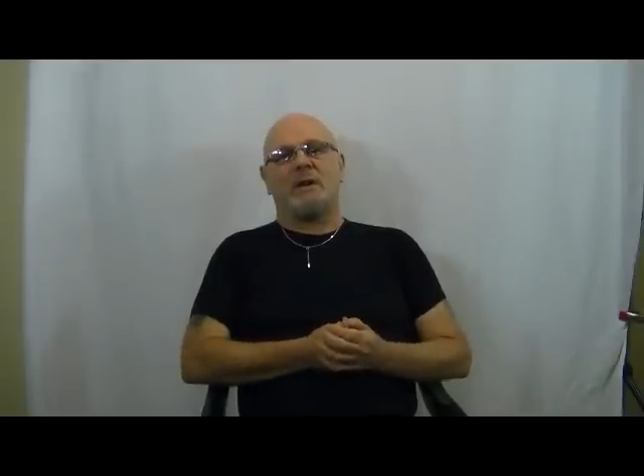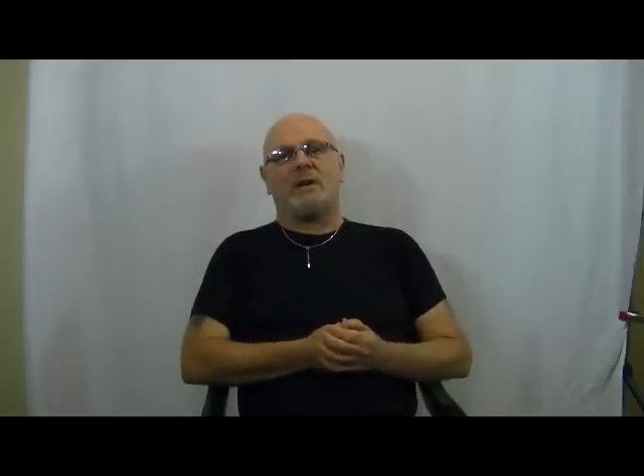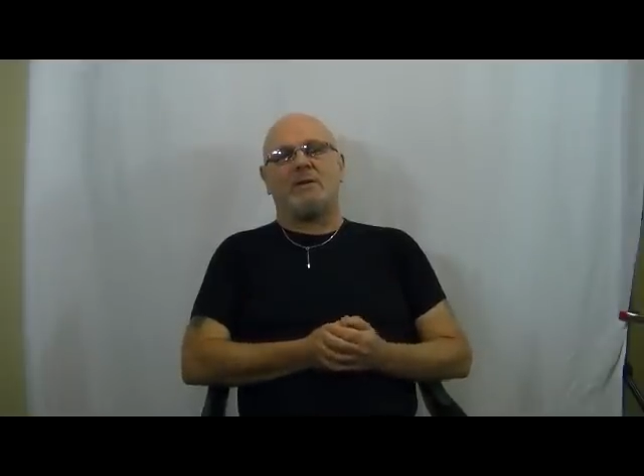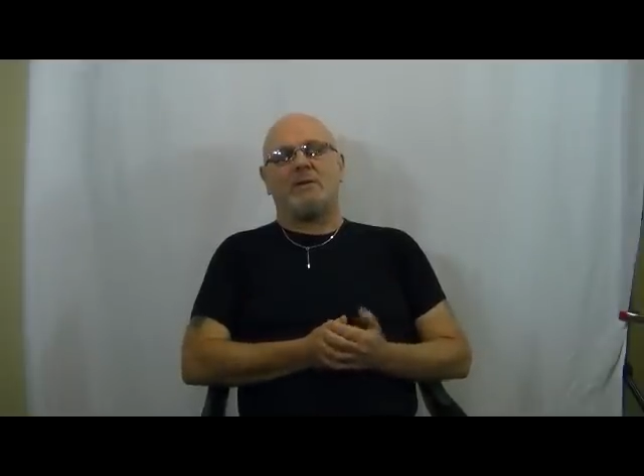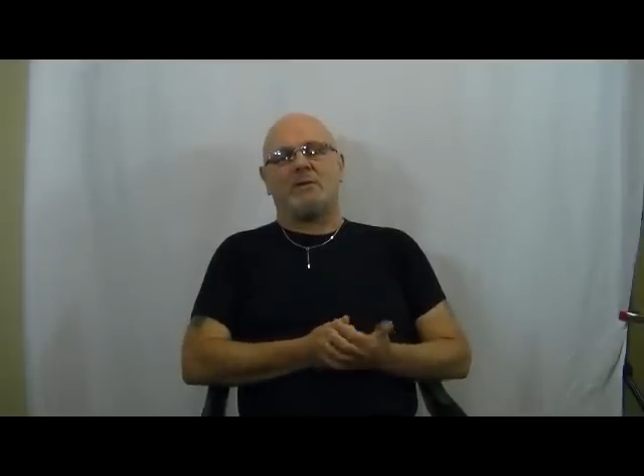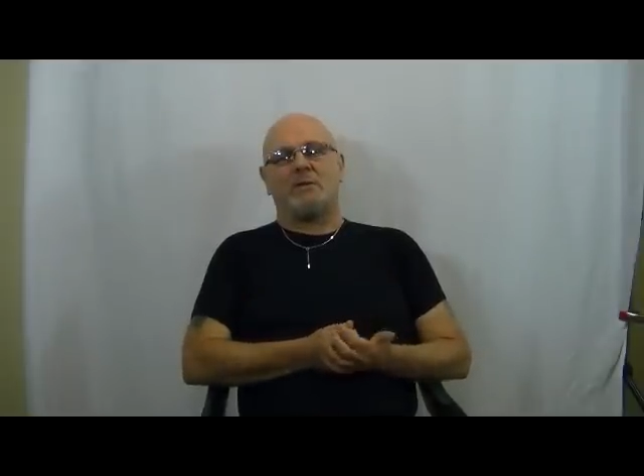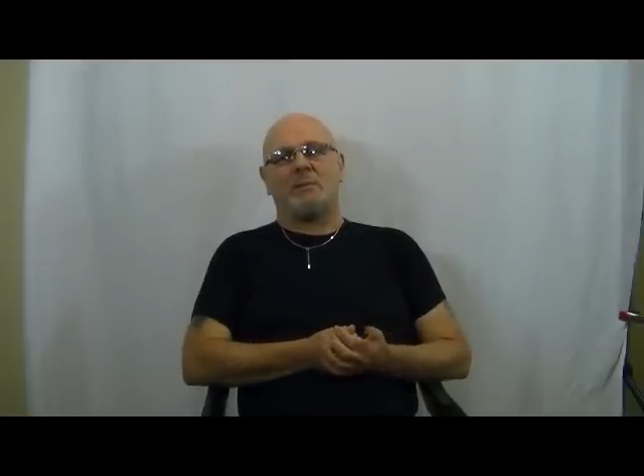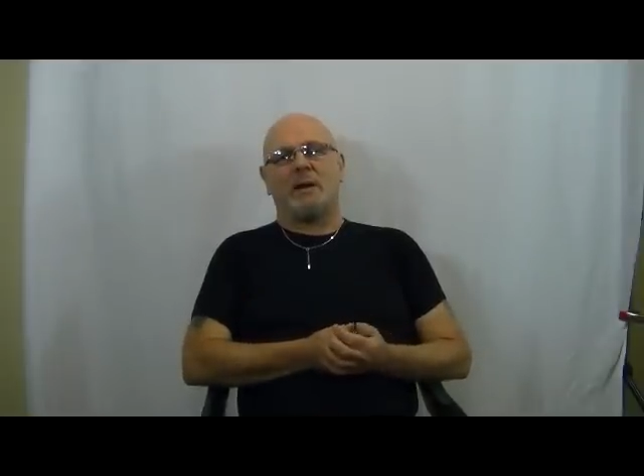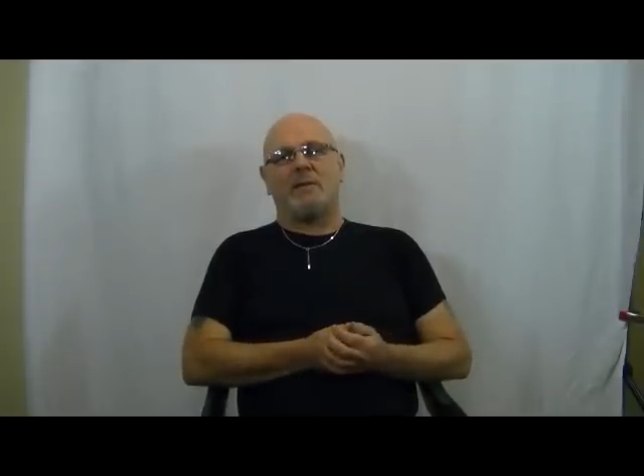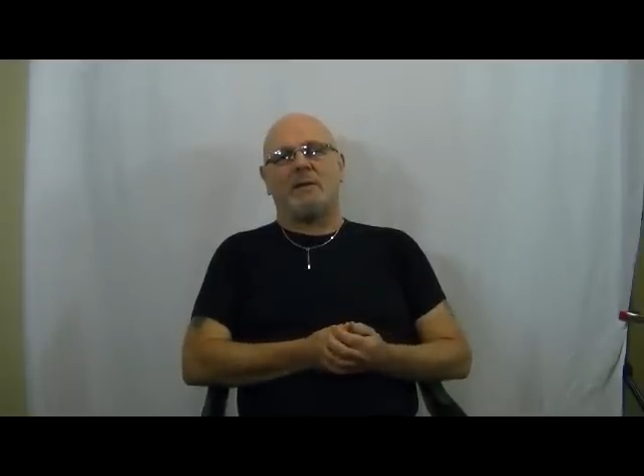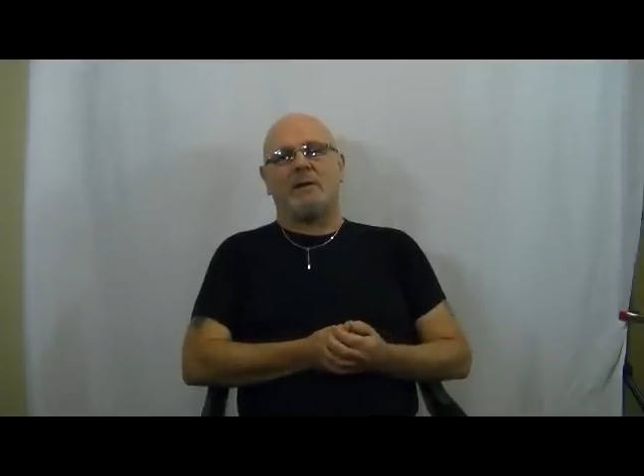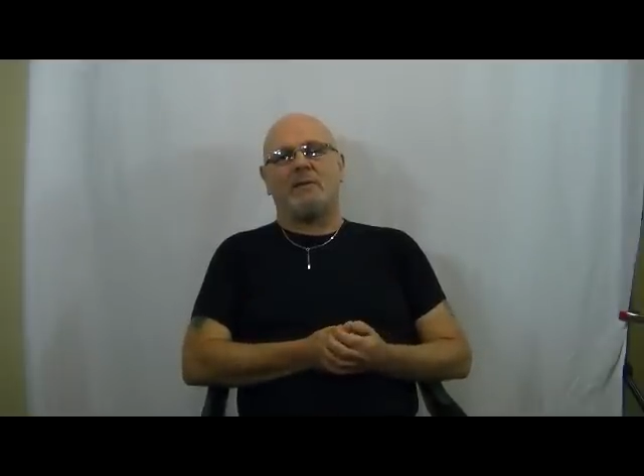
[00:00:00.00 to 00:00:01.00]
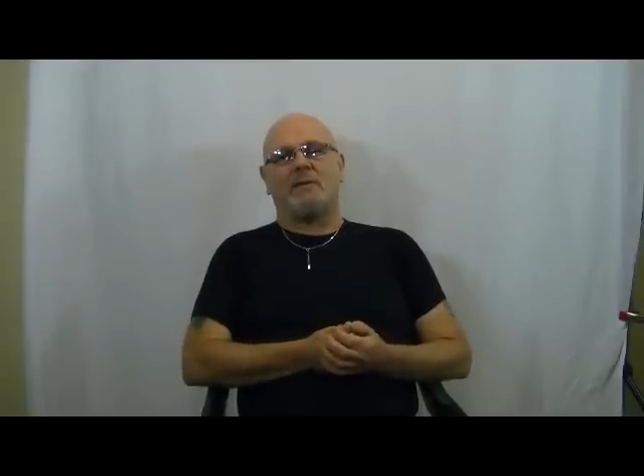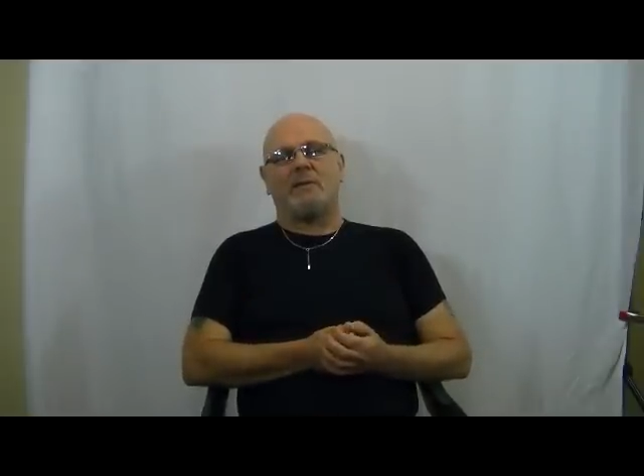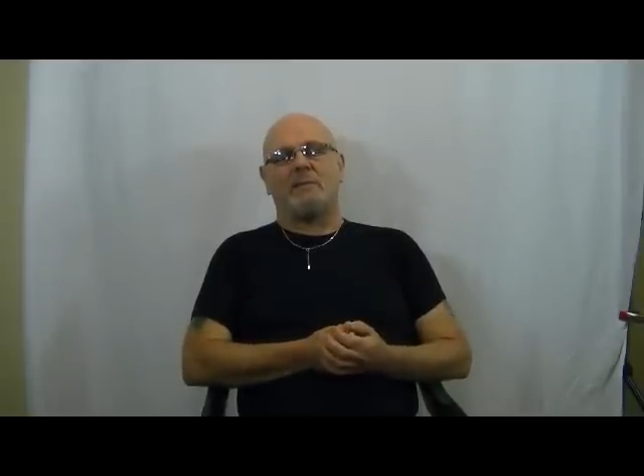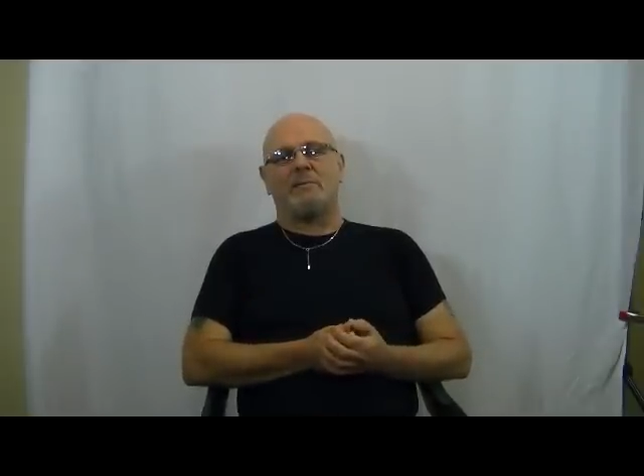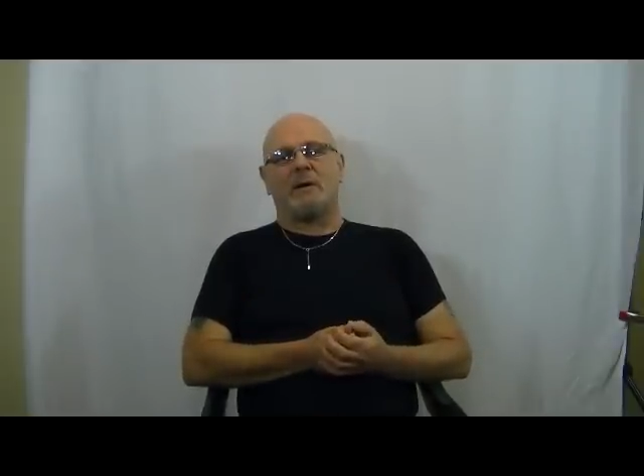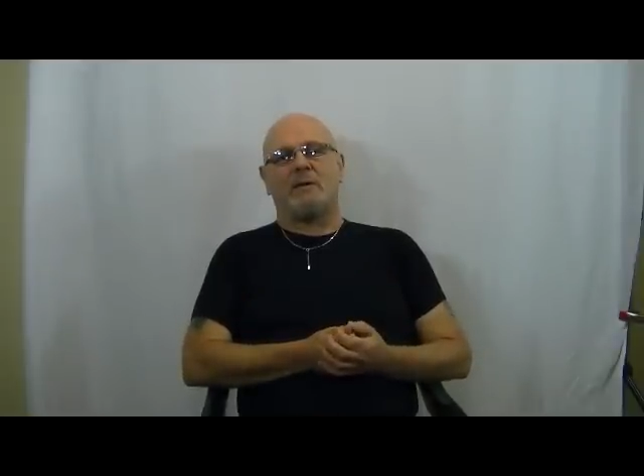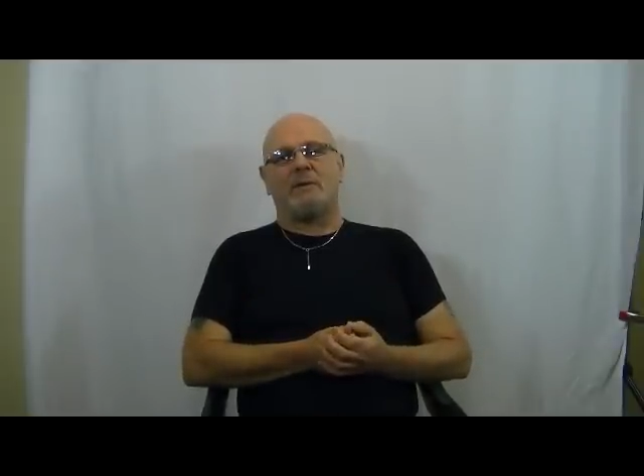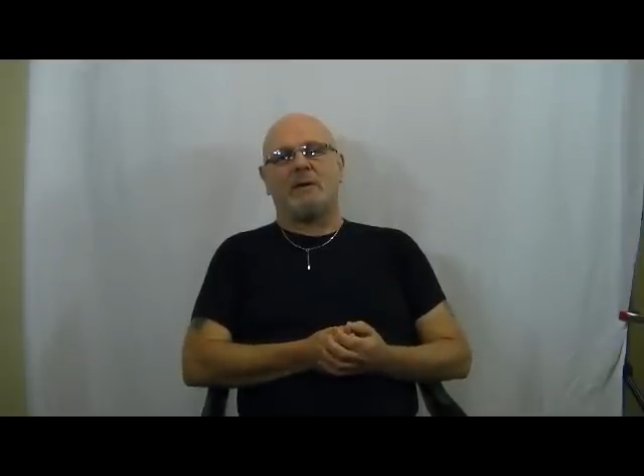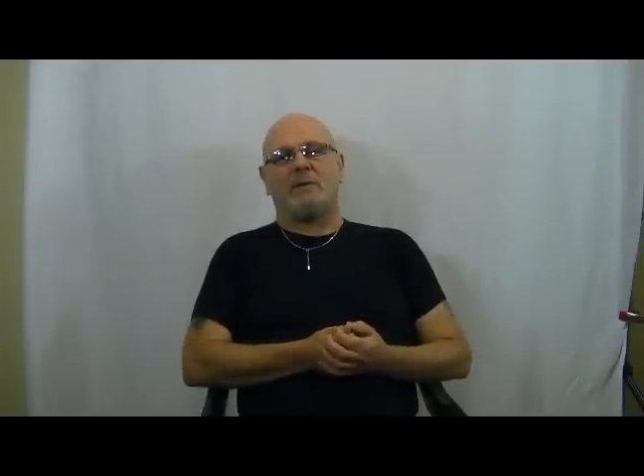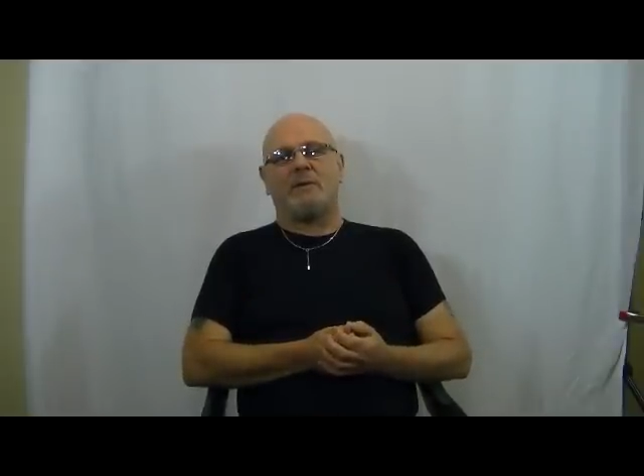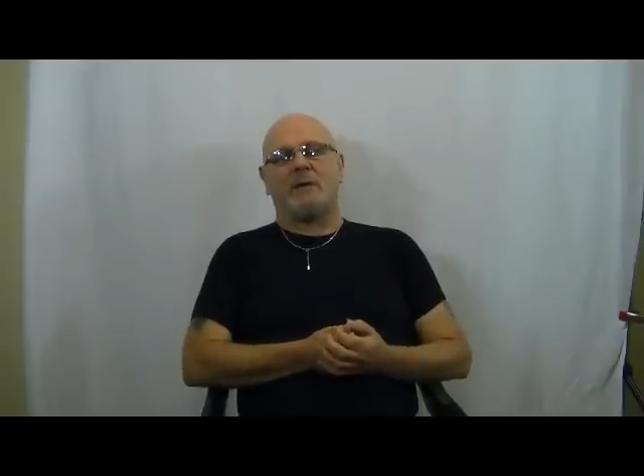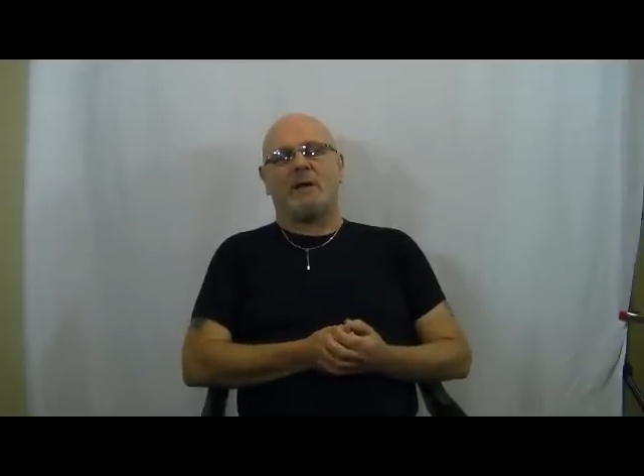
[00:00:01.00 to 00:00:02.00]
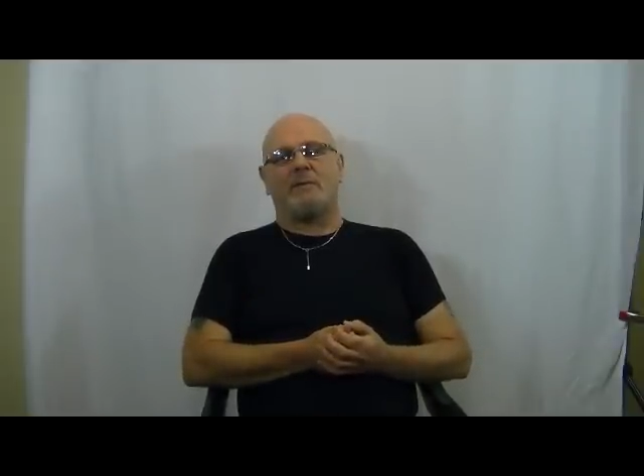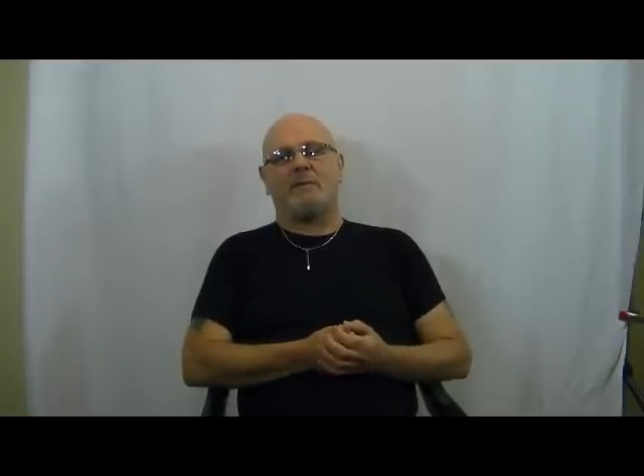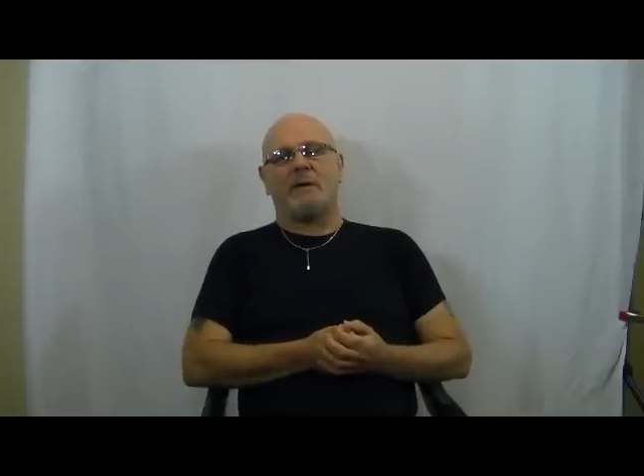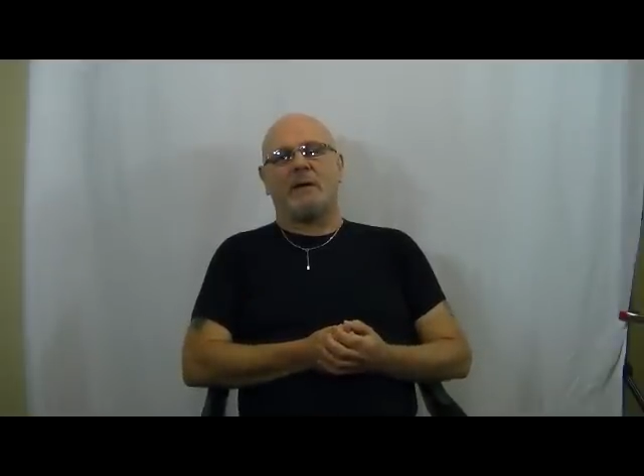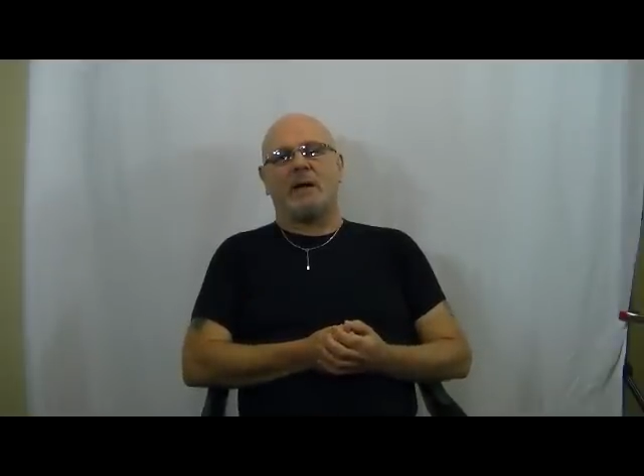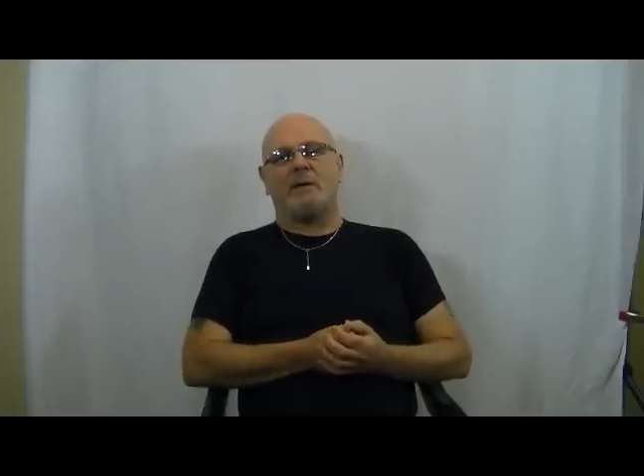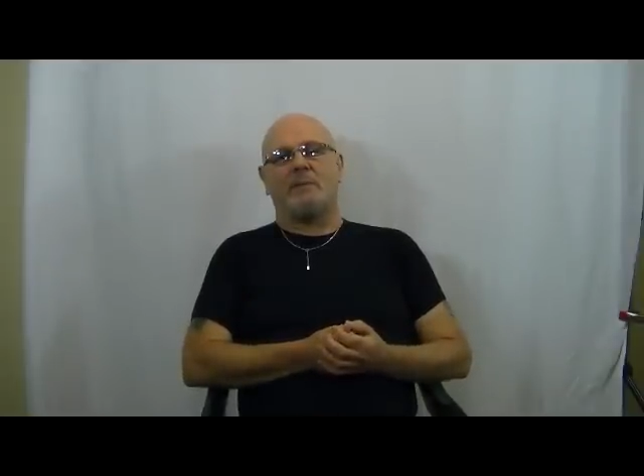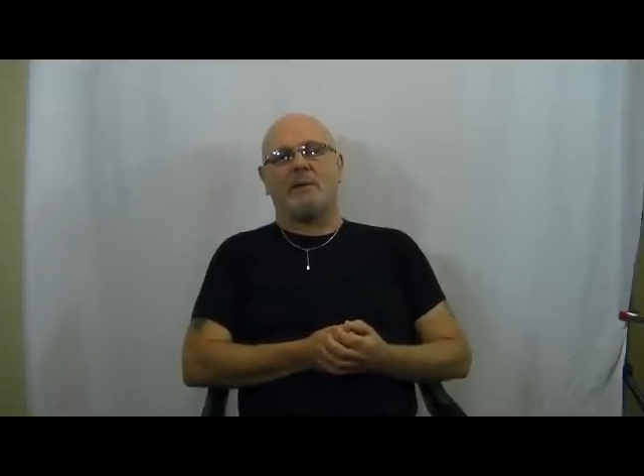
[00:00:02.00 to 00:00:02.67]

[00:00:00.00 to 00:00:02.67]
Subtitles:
I talked about those in a previous video,